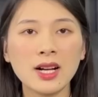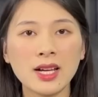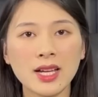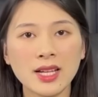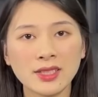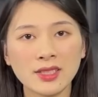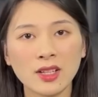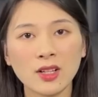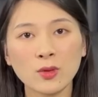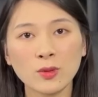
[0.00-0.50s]
and
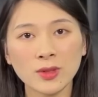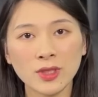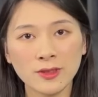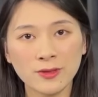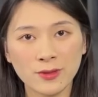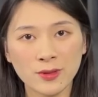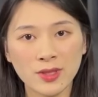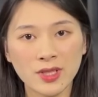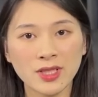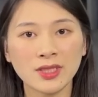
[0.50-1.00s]
a good
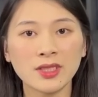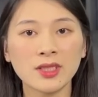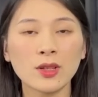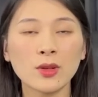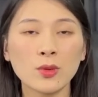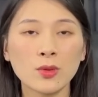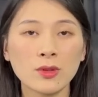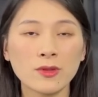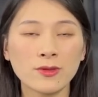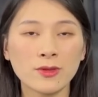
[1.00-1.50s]
friend who
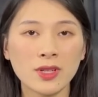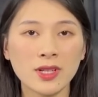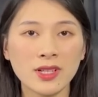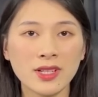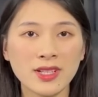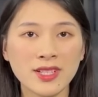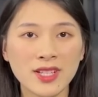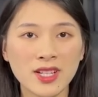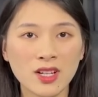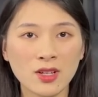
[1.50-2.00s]
freely
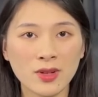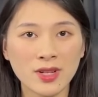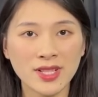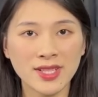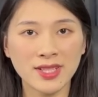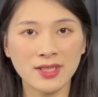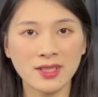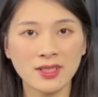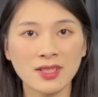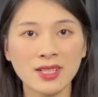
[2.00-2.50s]
shares
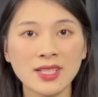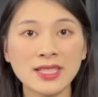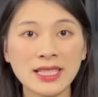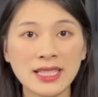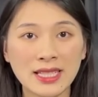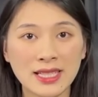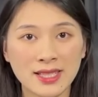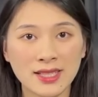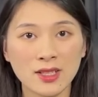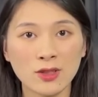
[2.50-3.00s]
the
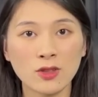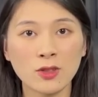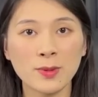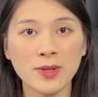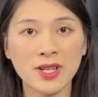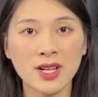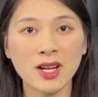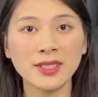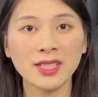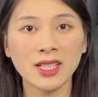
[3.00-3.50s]
latest repair
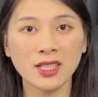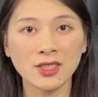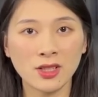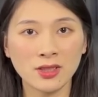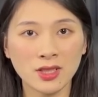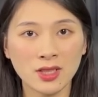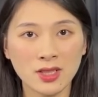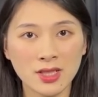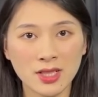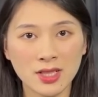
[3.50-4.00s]

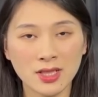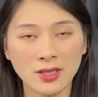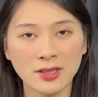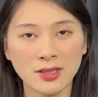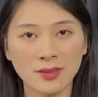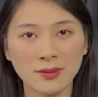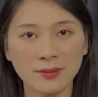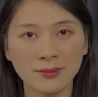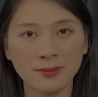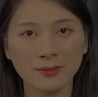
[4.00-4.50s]
technology.